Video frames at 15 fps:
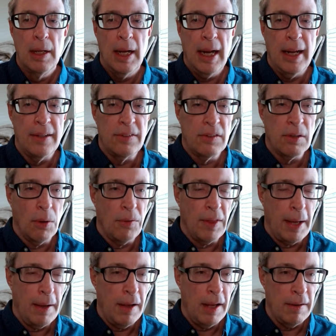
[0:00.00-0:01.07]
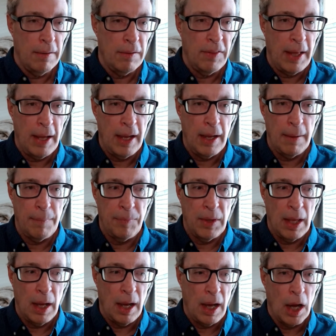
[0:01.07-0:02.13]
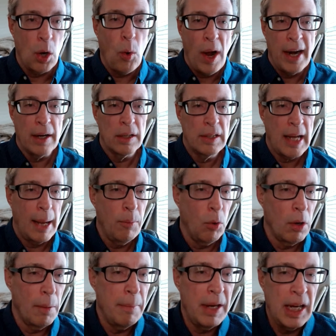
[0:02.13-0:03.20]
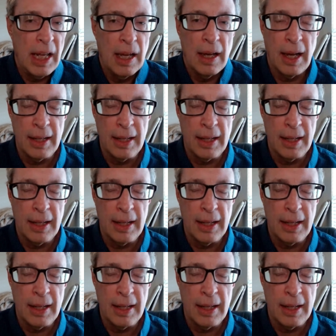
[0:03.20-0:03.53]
And so they acquired Time Warner Media.